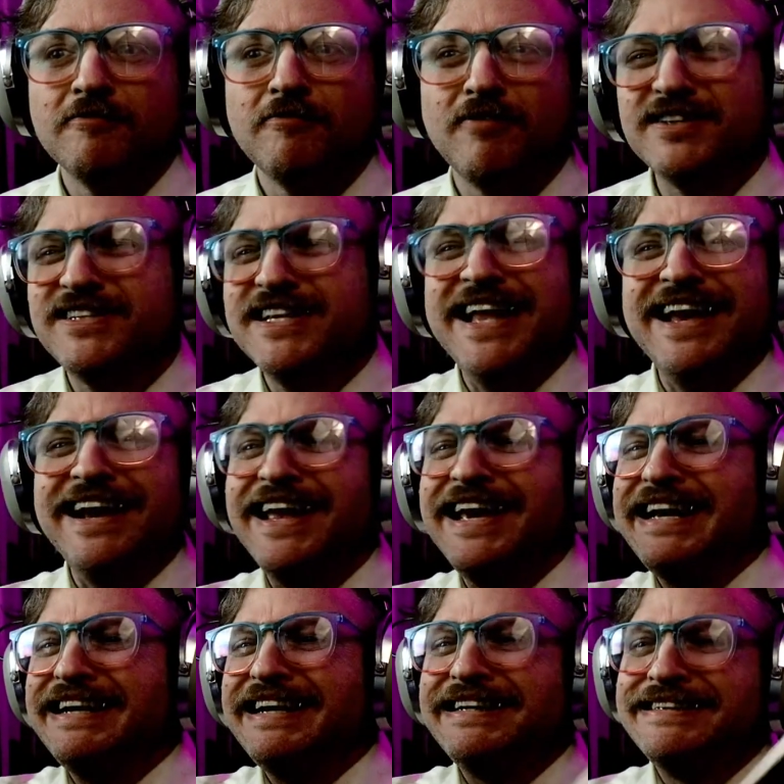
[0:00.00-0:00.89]
Wasn't that
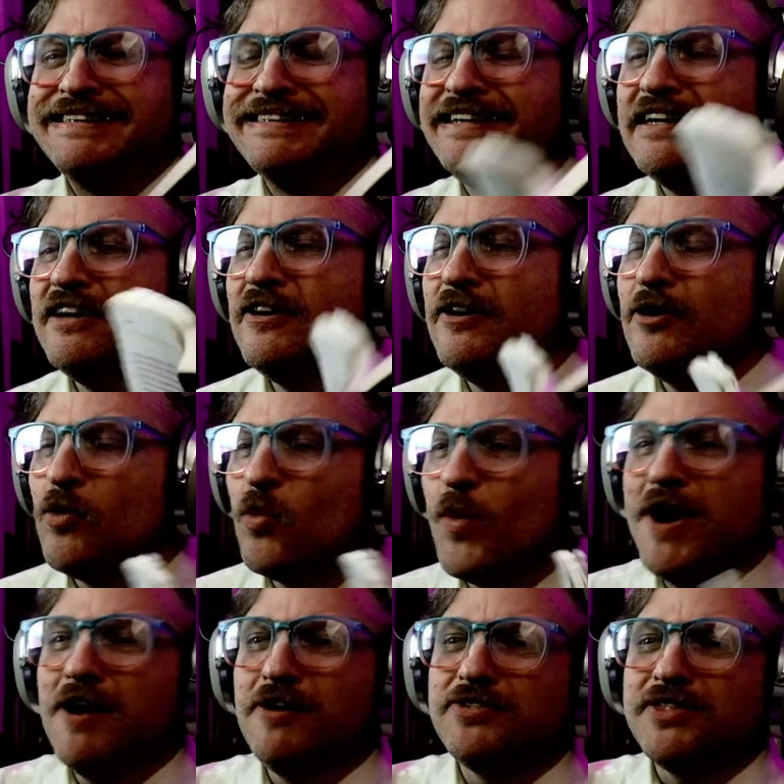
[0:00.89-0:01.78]
like a
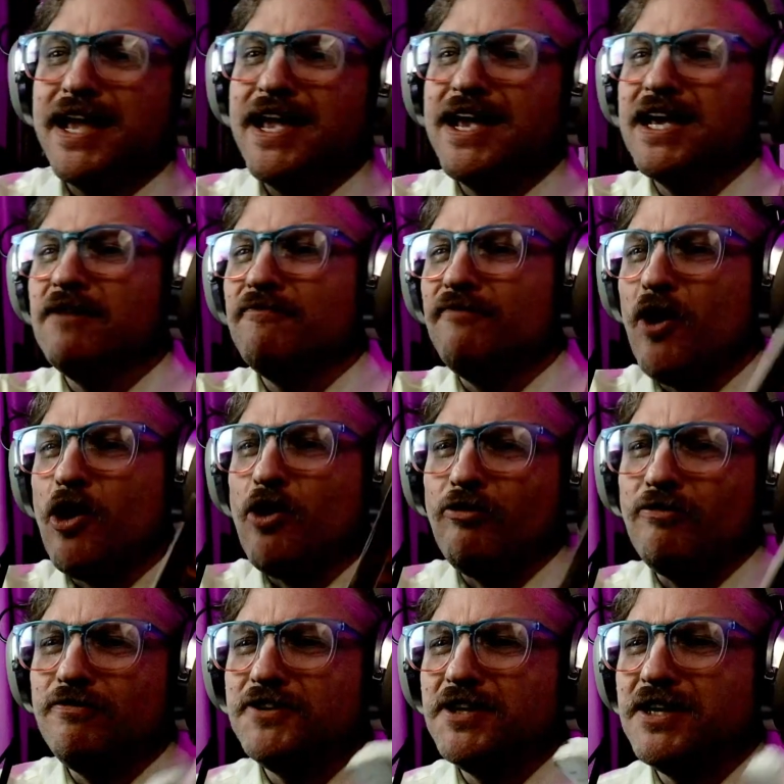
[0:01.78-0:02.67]
weird thing
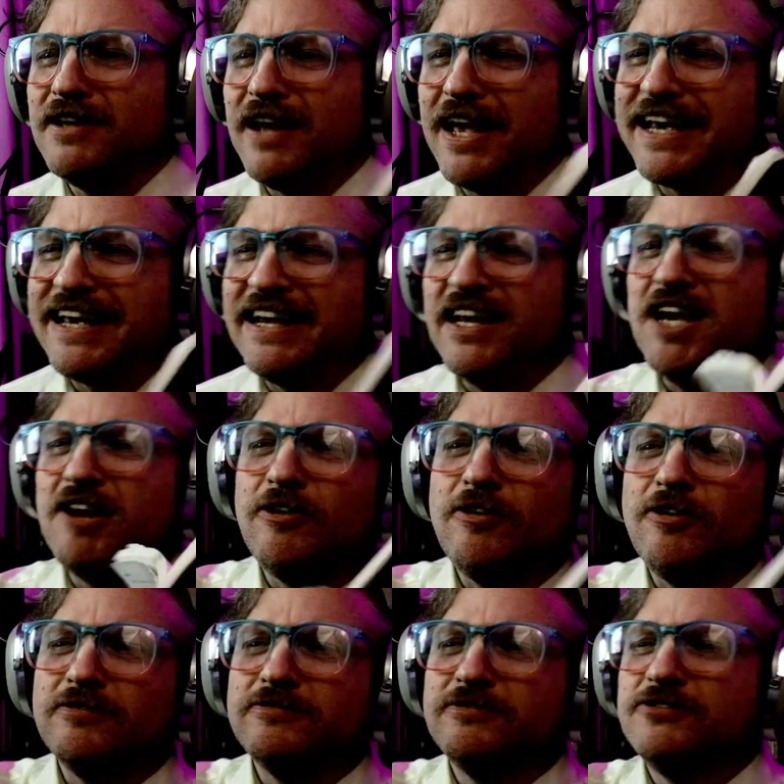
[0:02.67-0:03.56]
involved in like
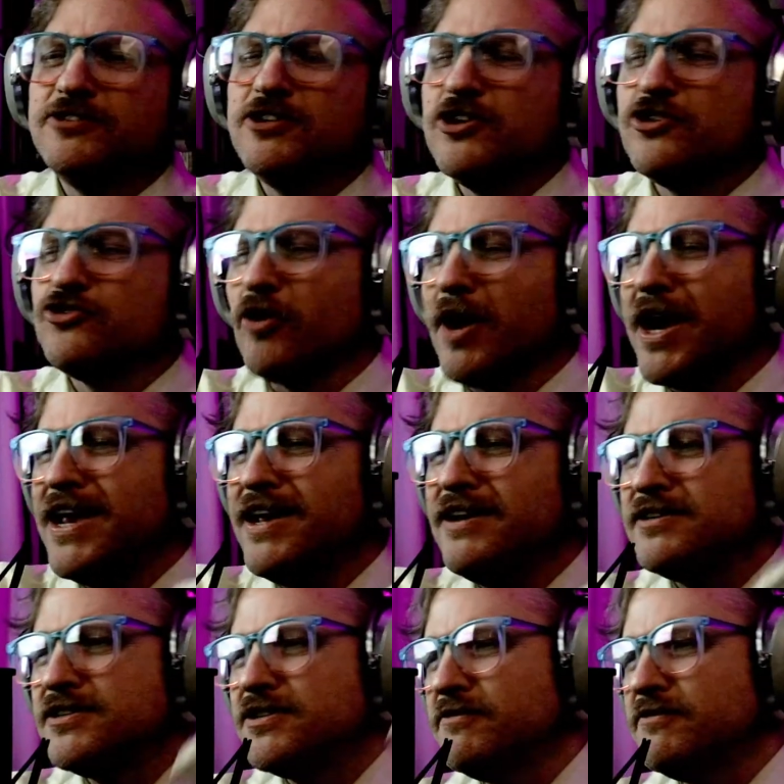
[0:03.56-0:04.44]
illegal
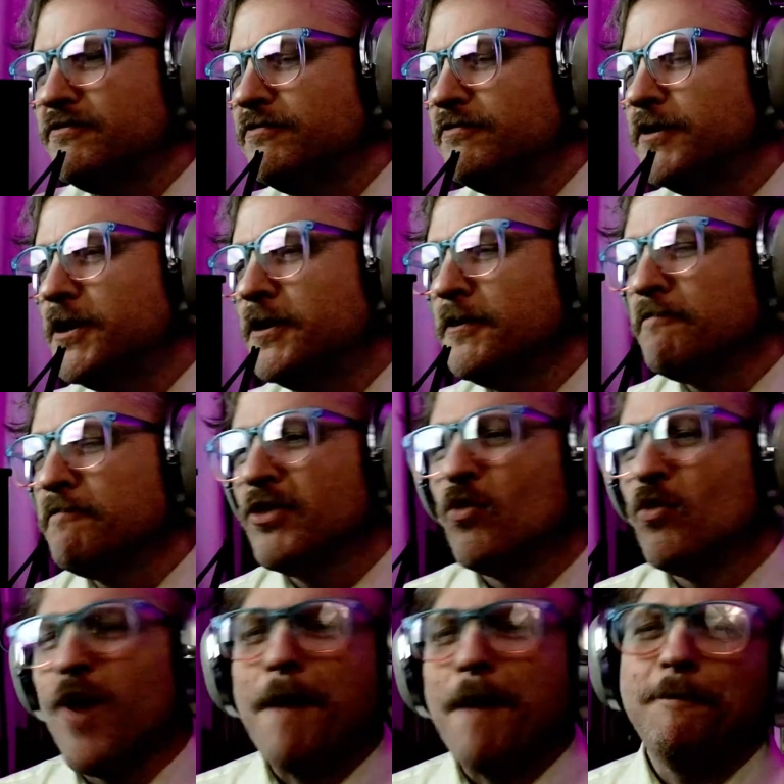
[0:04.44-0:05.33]
trades of
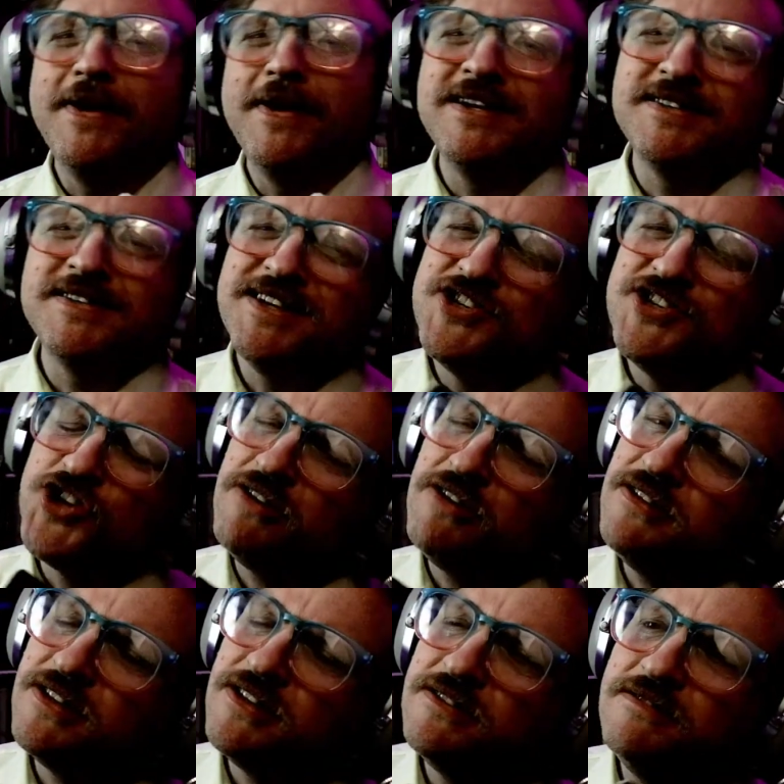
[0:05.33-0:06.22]
weapons and
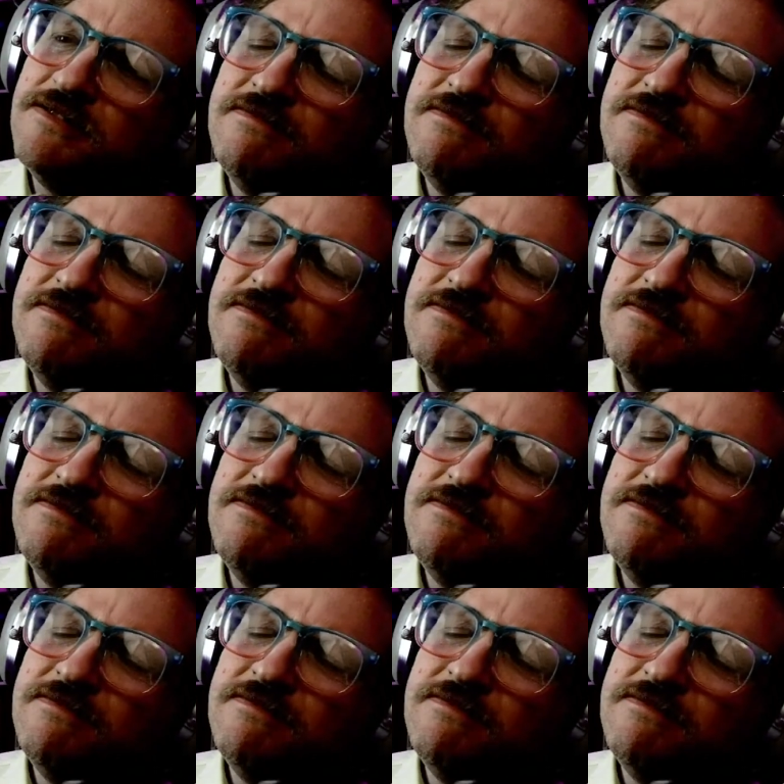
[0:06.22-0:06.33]
junk?